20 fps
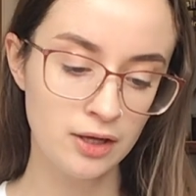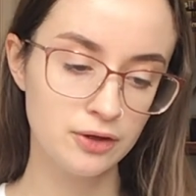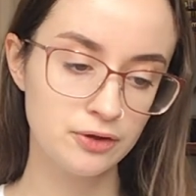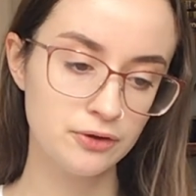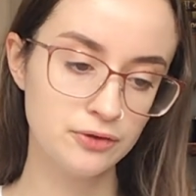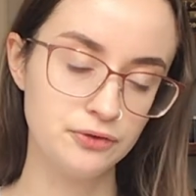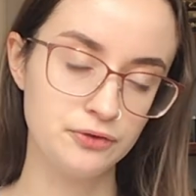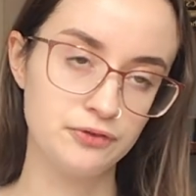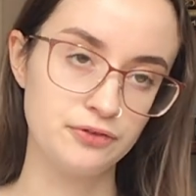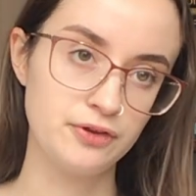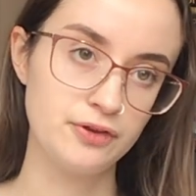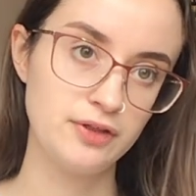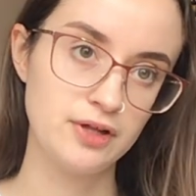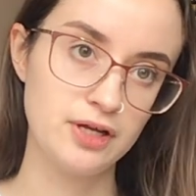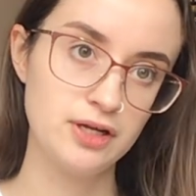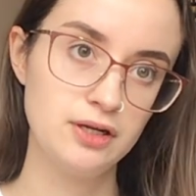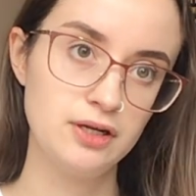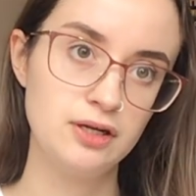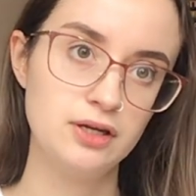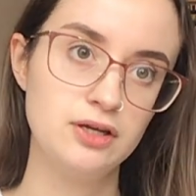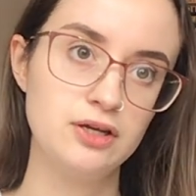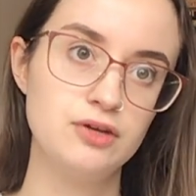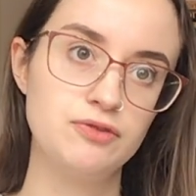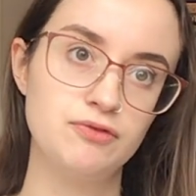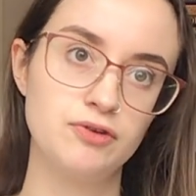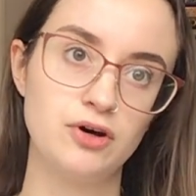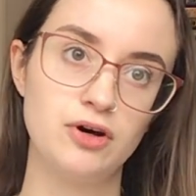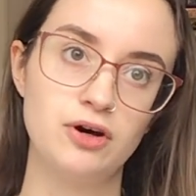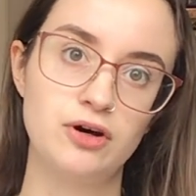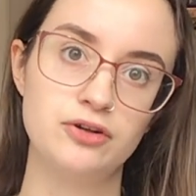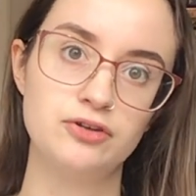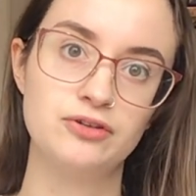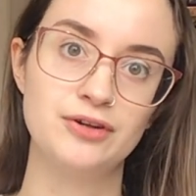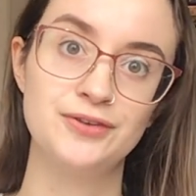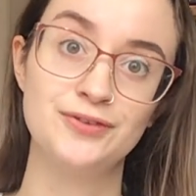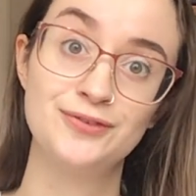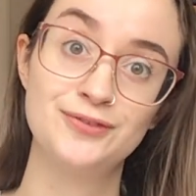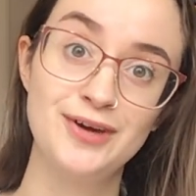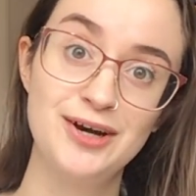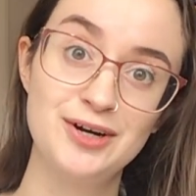Cool, so then you've got
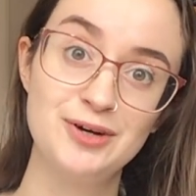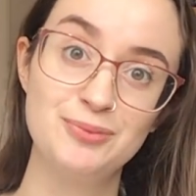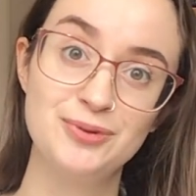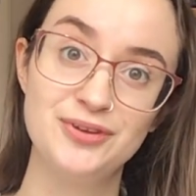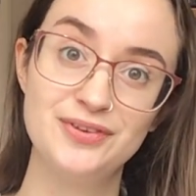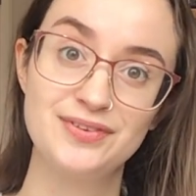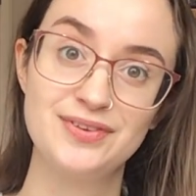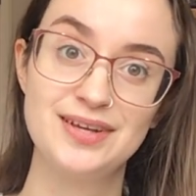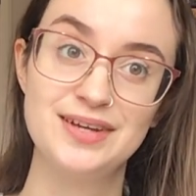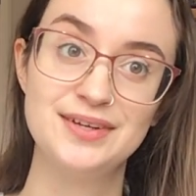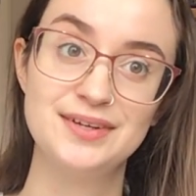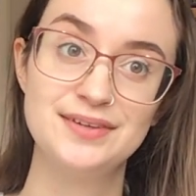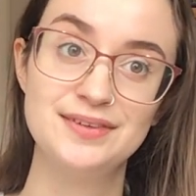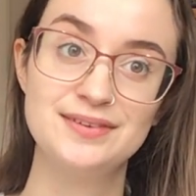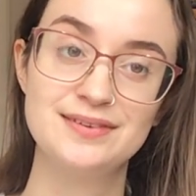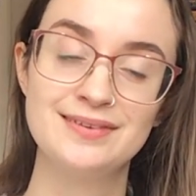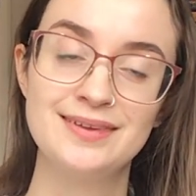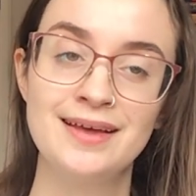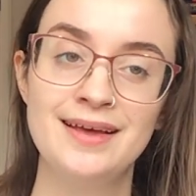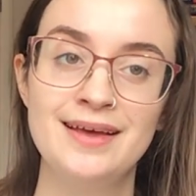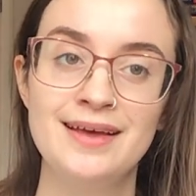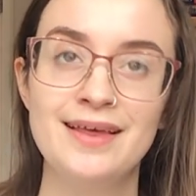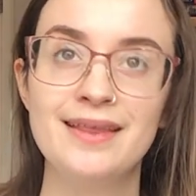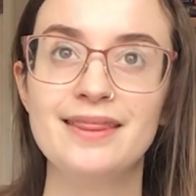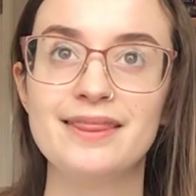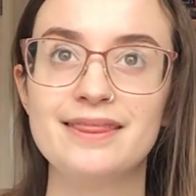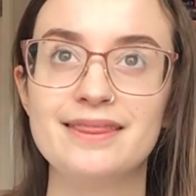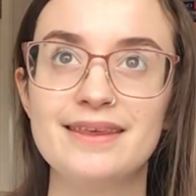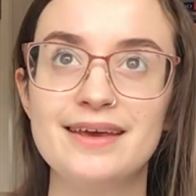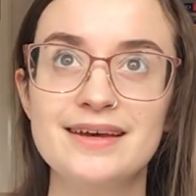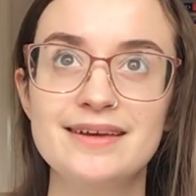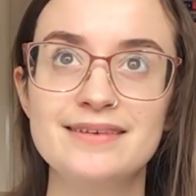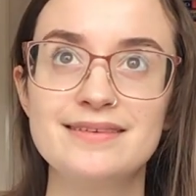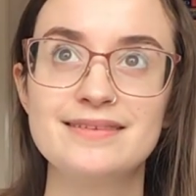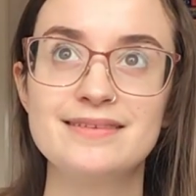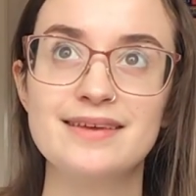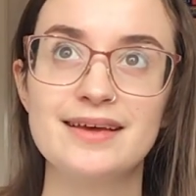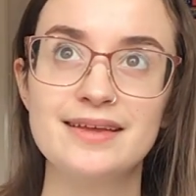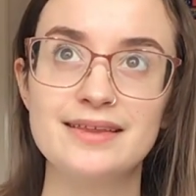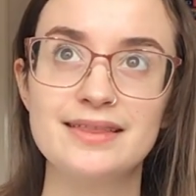transferable skills.
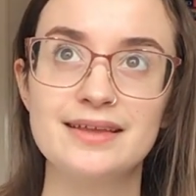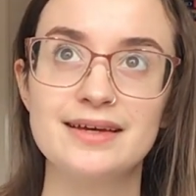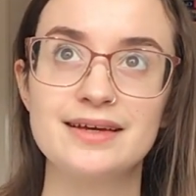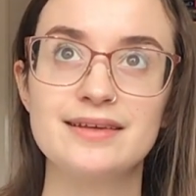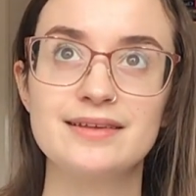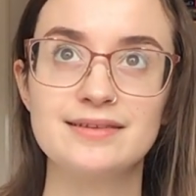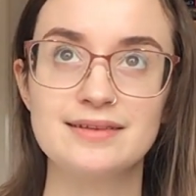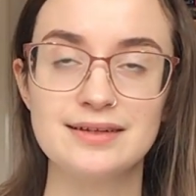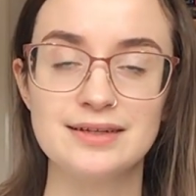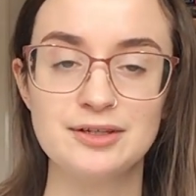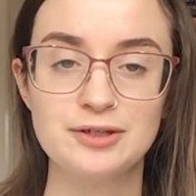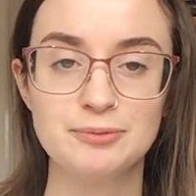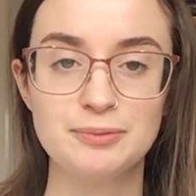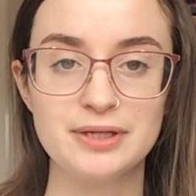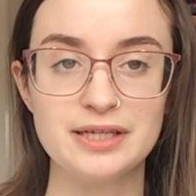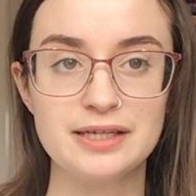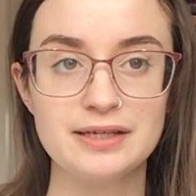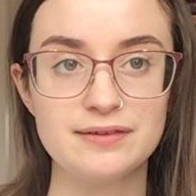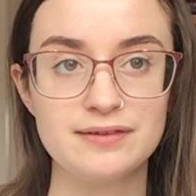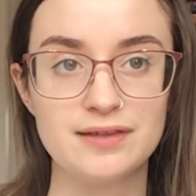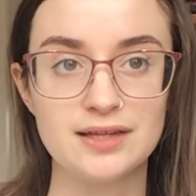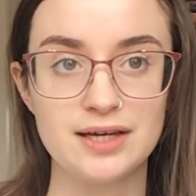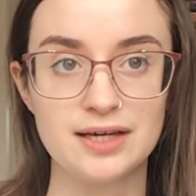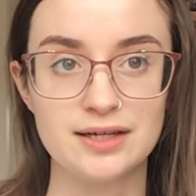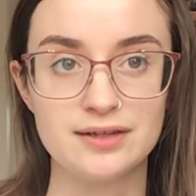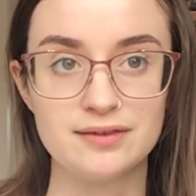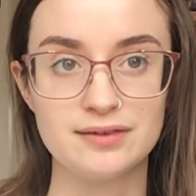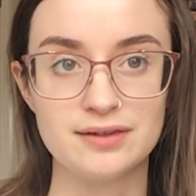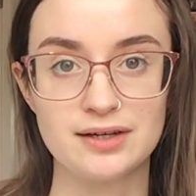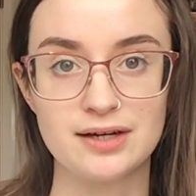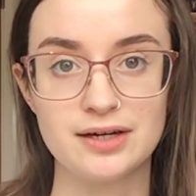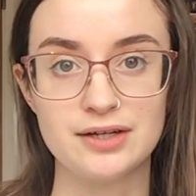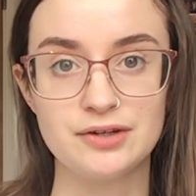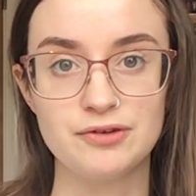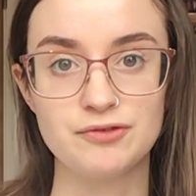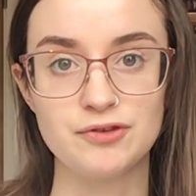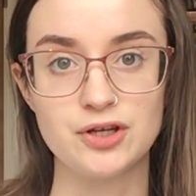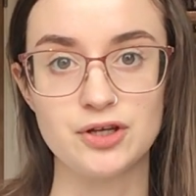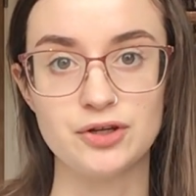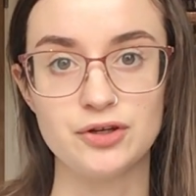this I think is a little bit easier to kind
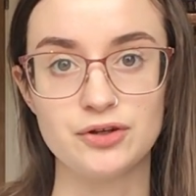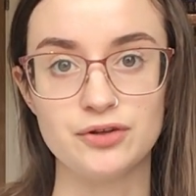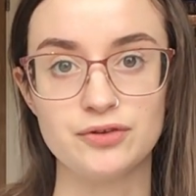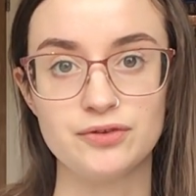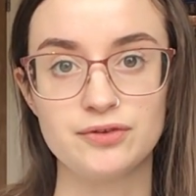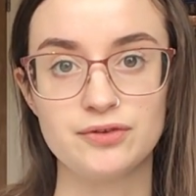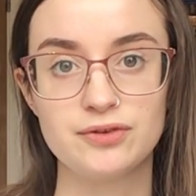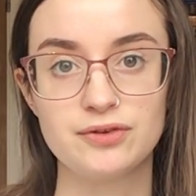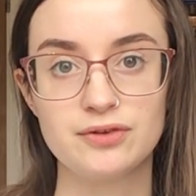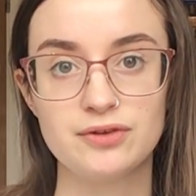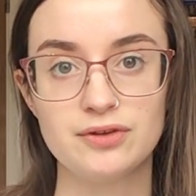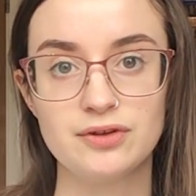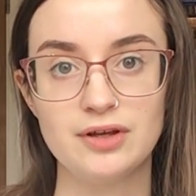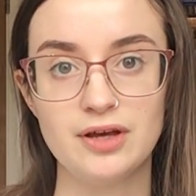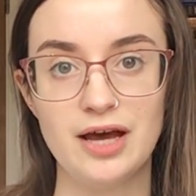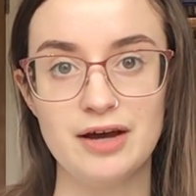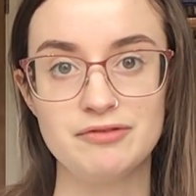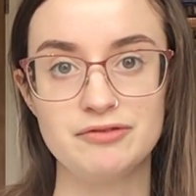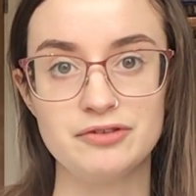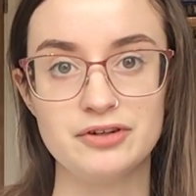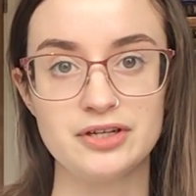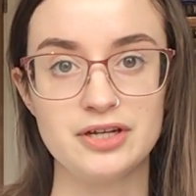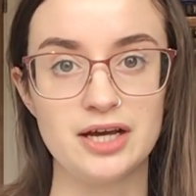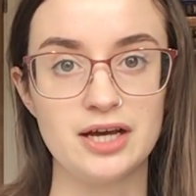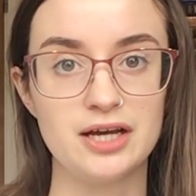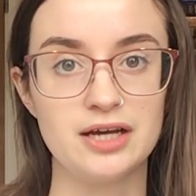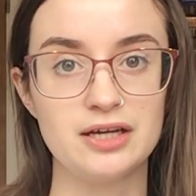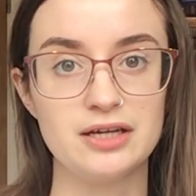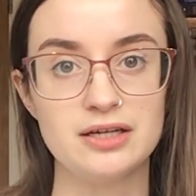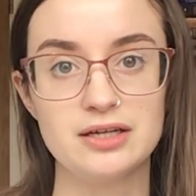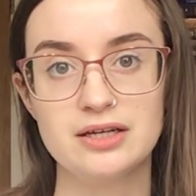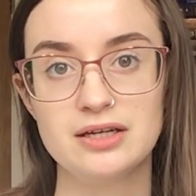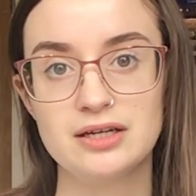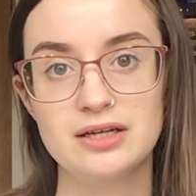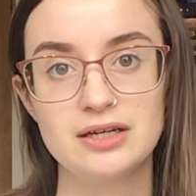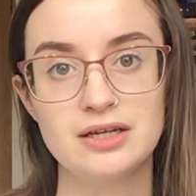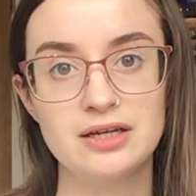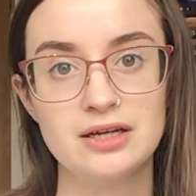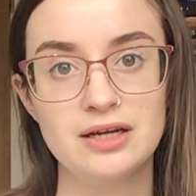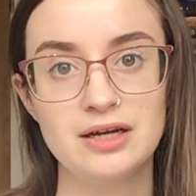of use everyday
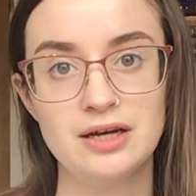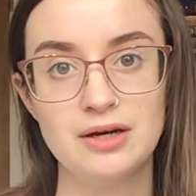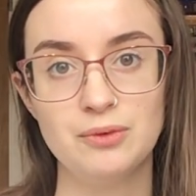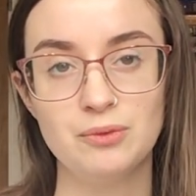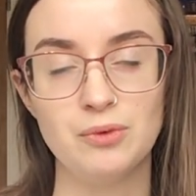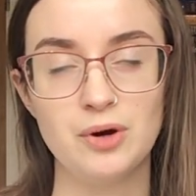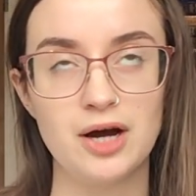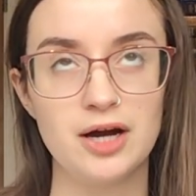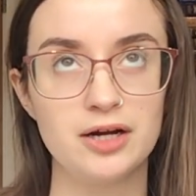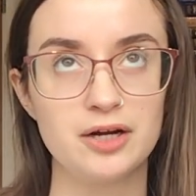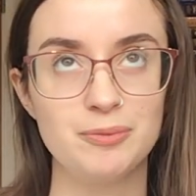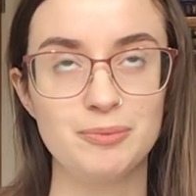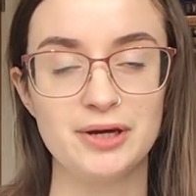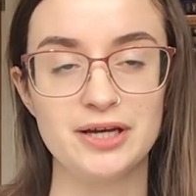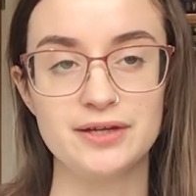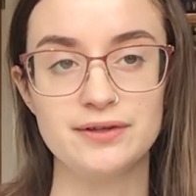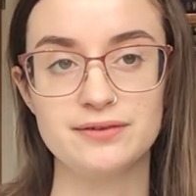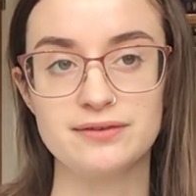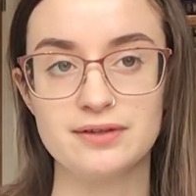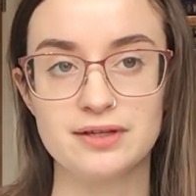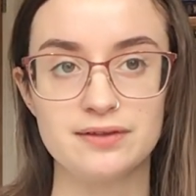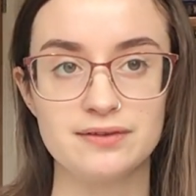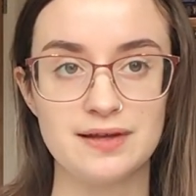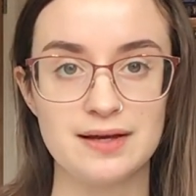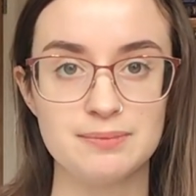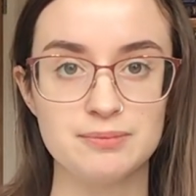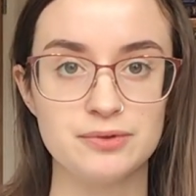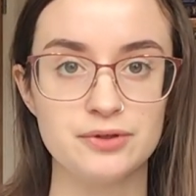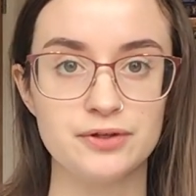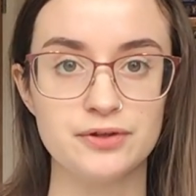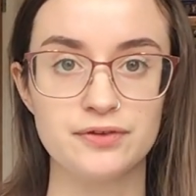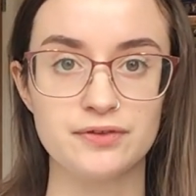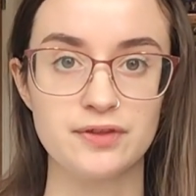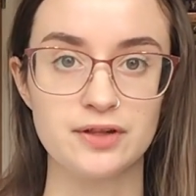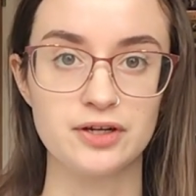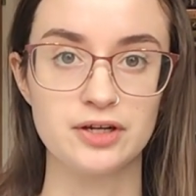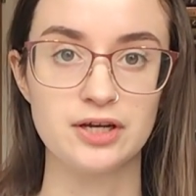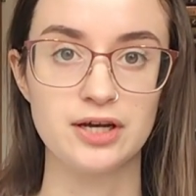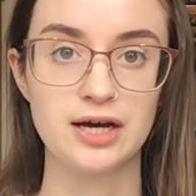work-based examples. They don't